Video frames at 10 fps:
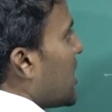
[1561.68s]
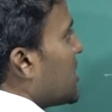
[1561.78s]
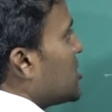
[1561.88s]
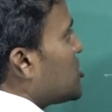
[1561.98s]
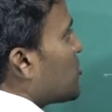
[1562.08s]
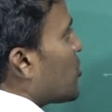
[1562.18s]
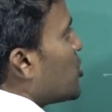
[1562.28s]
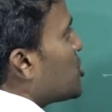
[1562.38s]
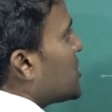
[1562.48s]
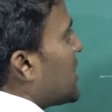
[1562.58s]
highest
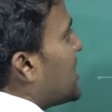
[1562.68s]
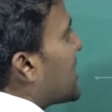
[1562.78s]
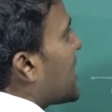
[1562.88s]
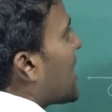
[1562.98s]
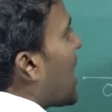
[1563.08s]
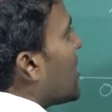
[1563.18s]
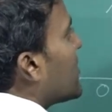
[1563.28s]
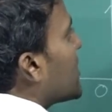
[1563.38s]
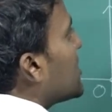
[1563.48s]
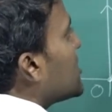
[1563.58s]
position, it can
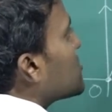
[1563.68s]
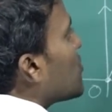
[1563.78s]
having, it is